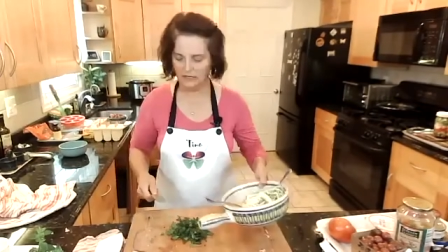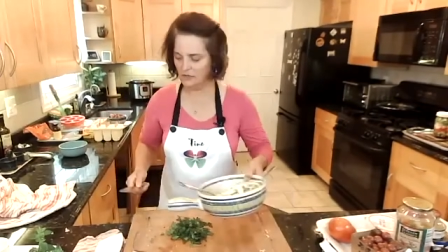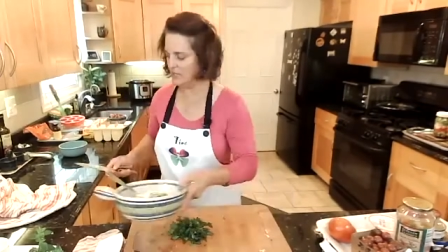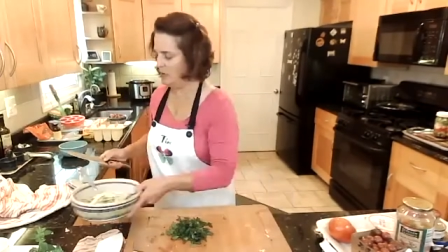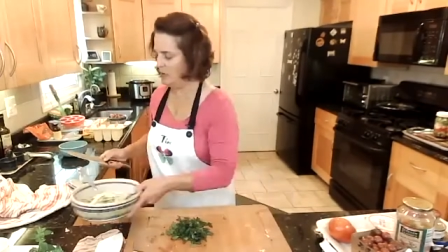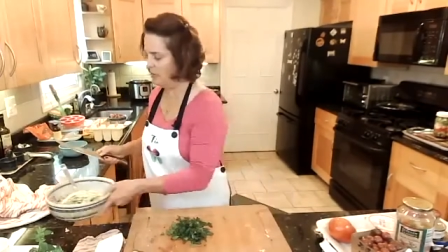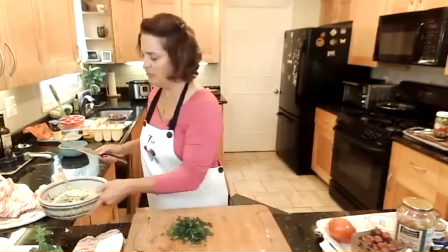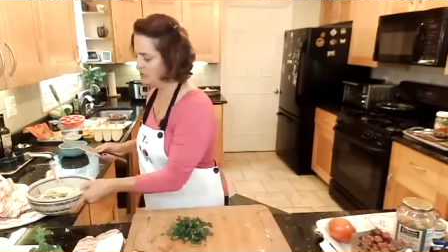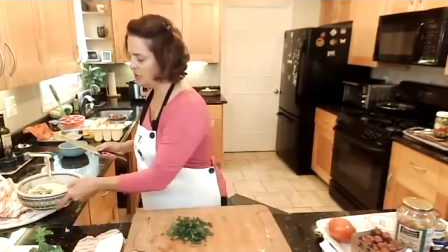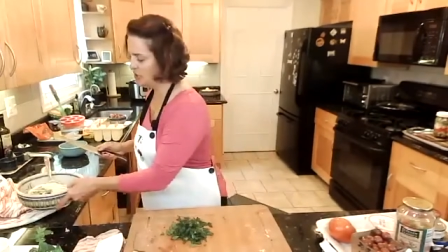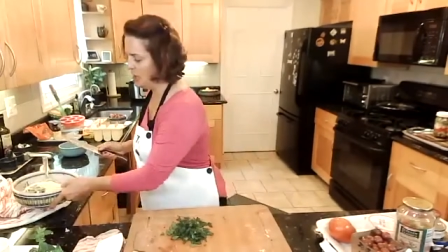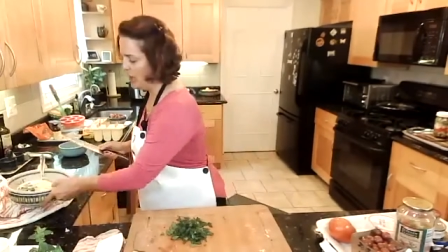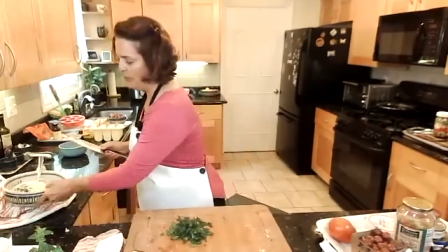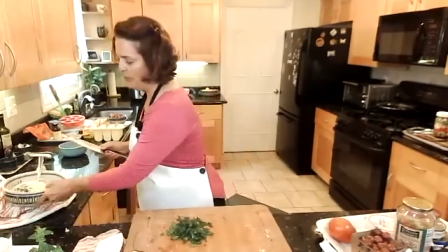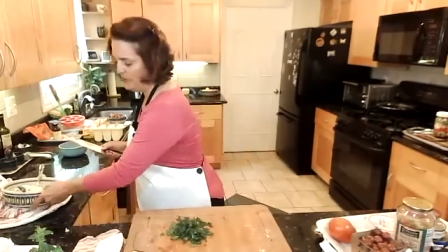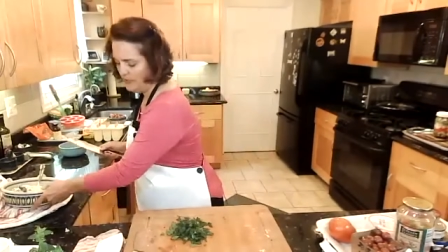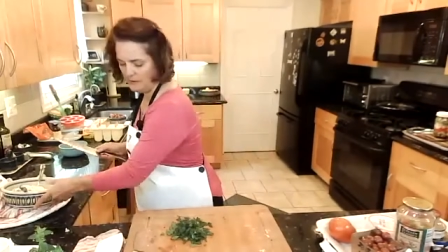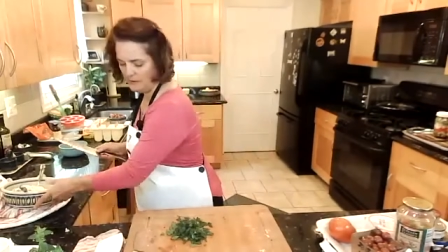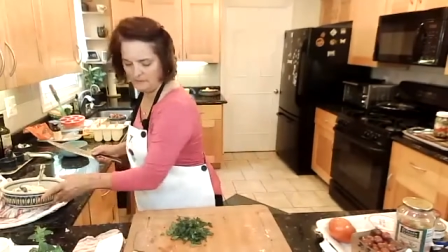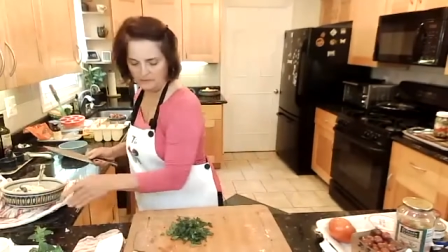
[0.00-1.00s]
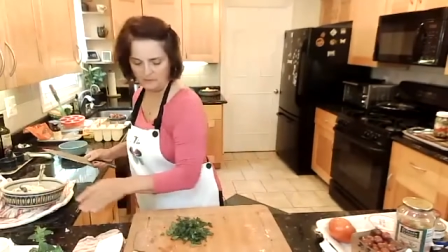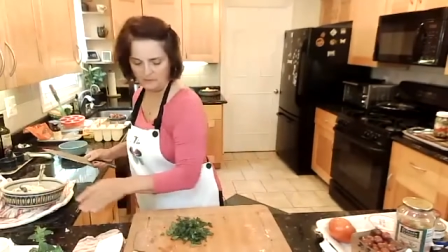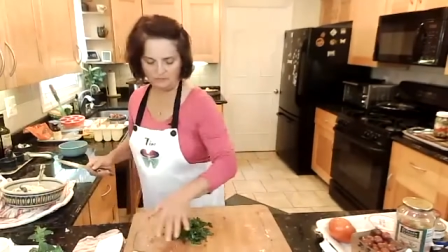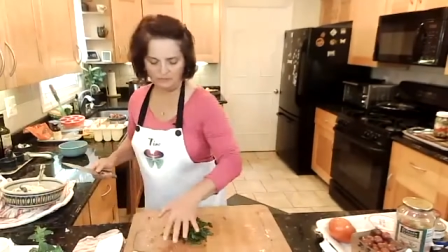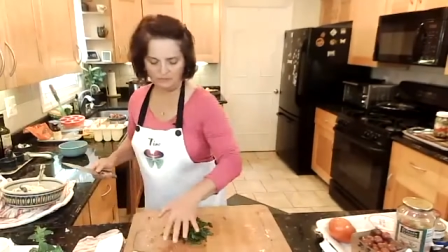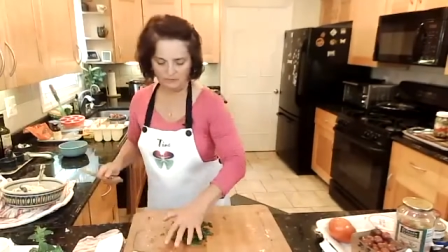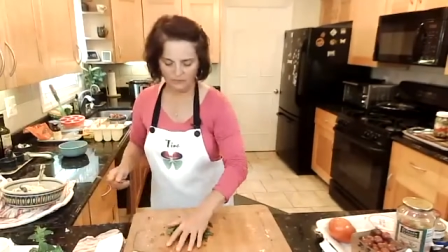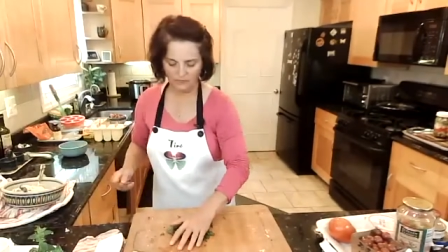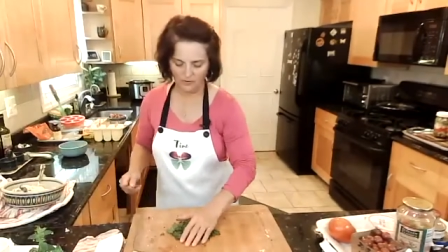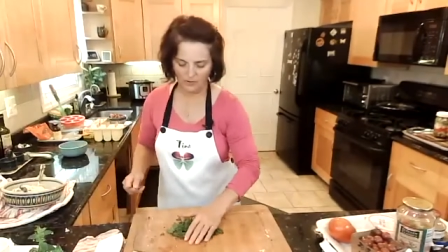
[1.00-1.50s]
You see how I'm chopping?
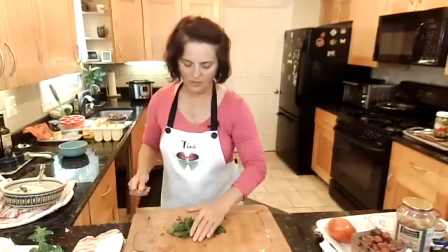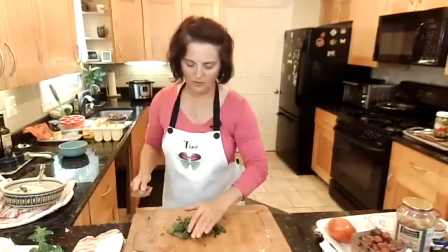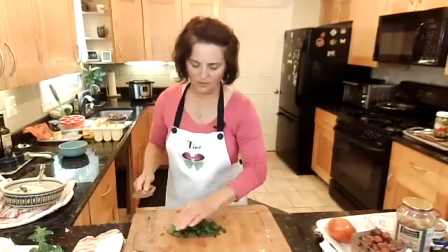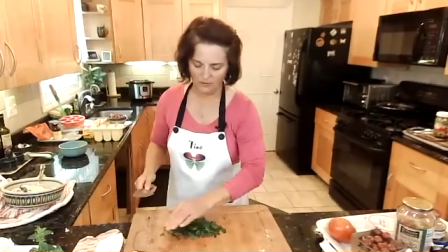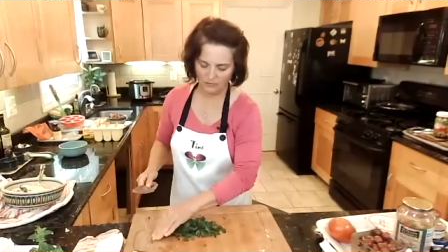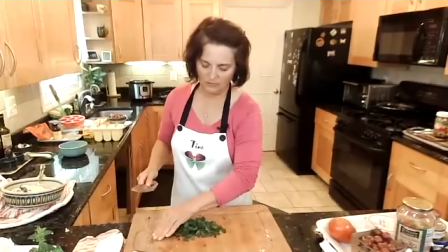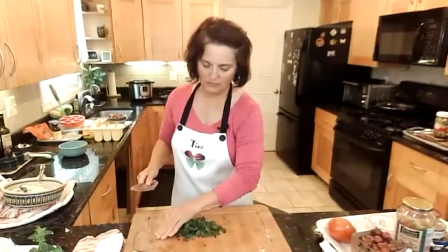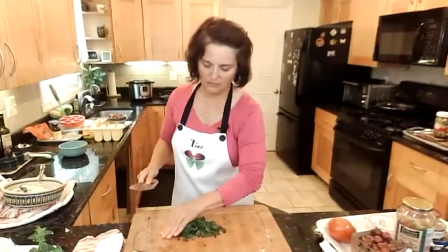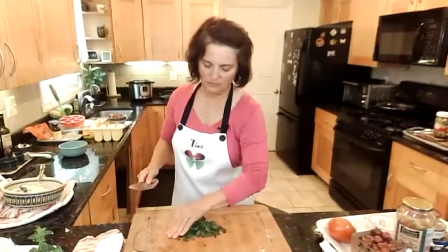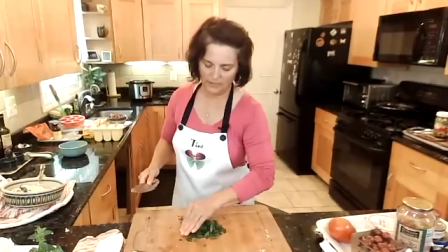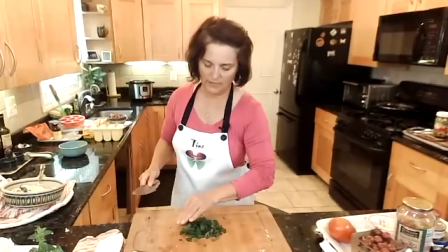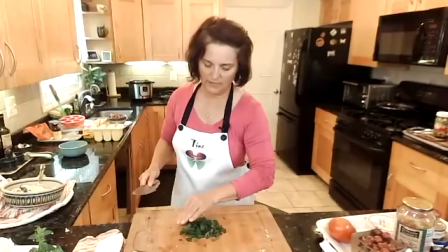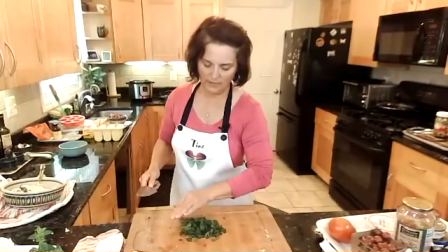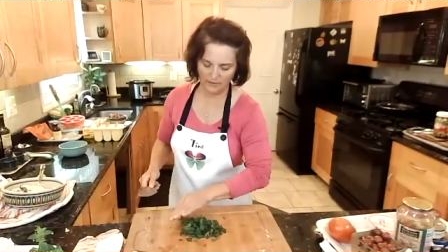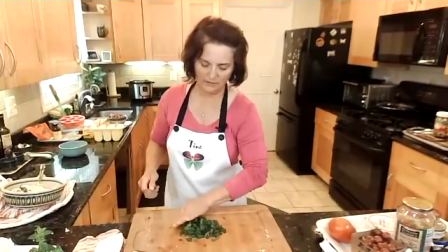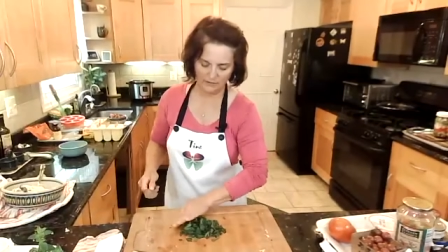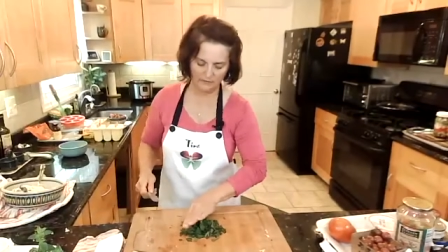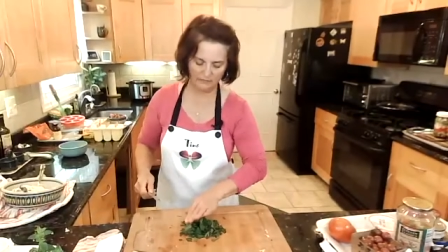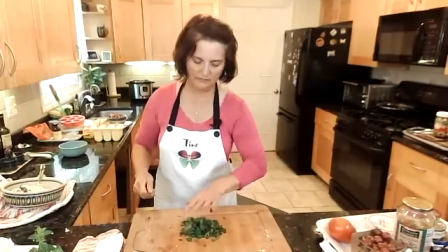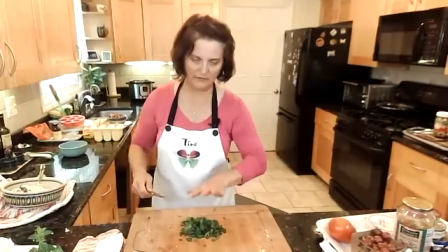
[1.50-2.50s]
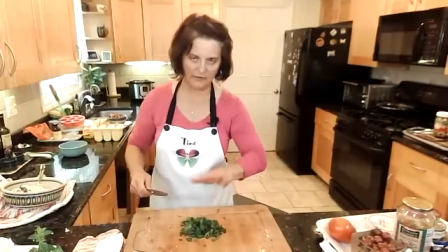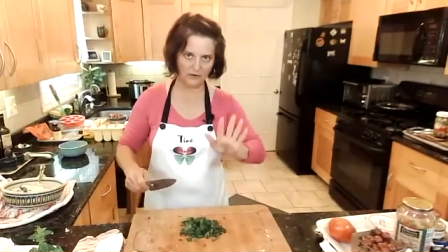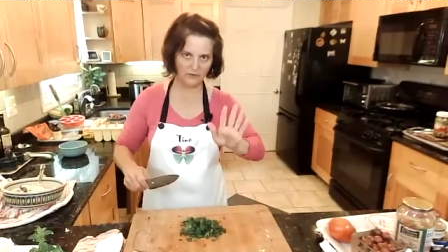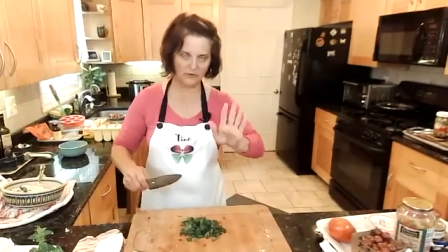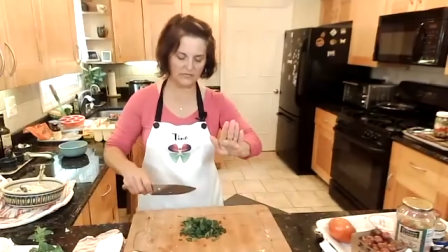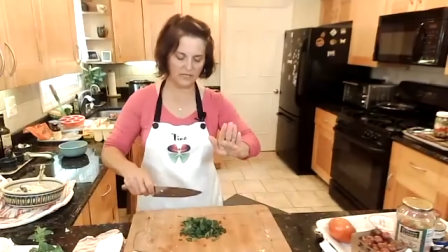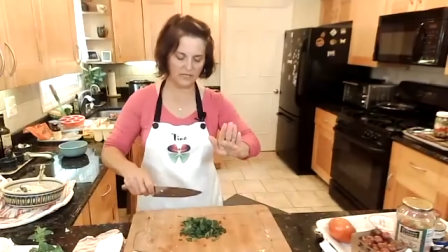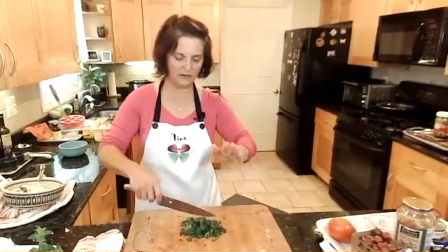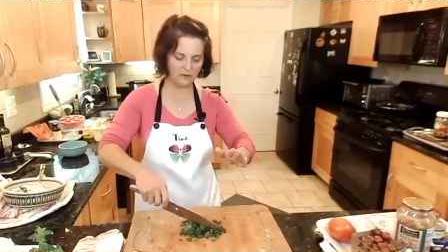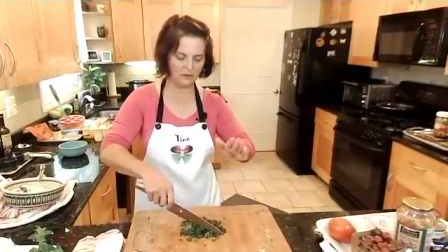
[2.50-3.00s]
Okay,
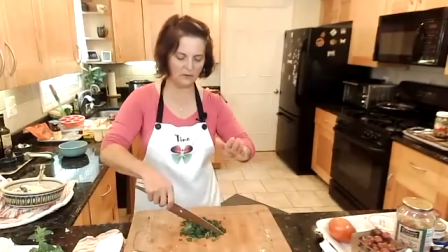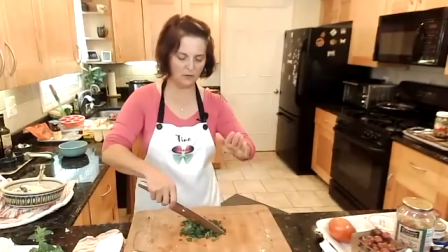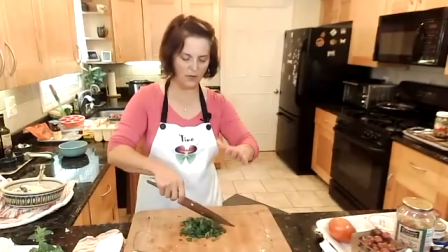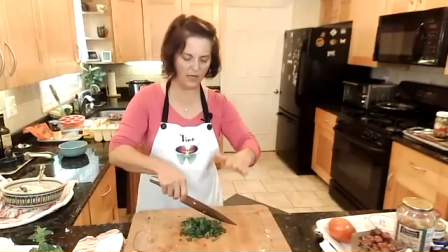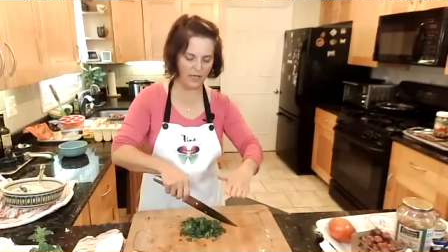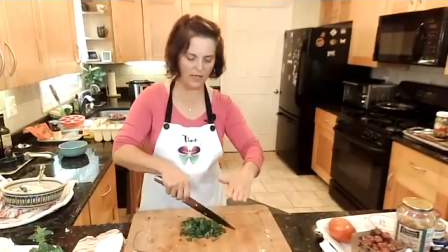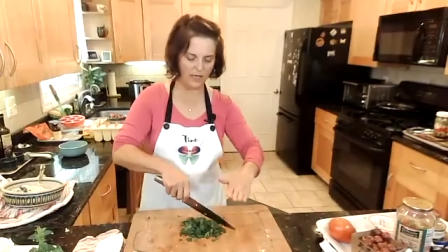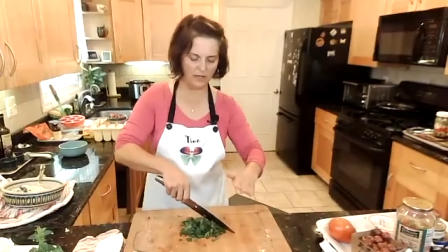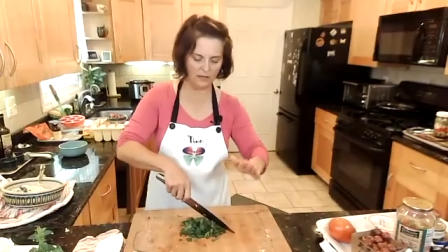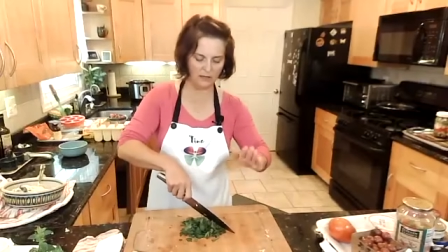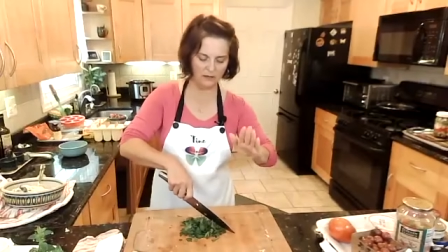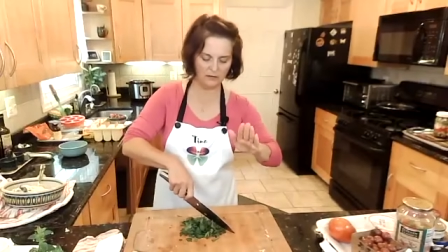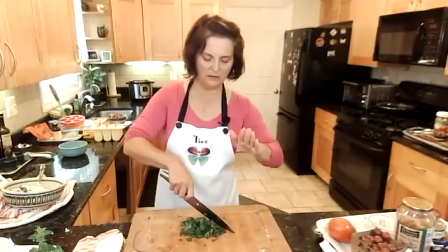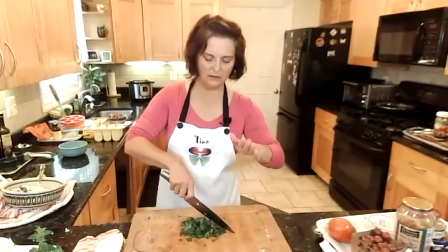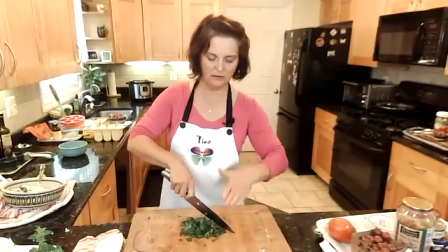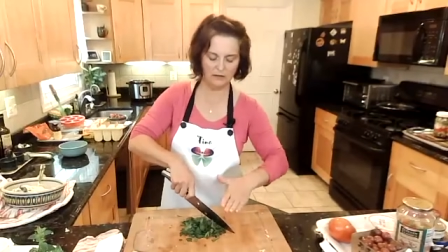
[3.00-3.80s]
fingers out of the way.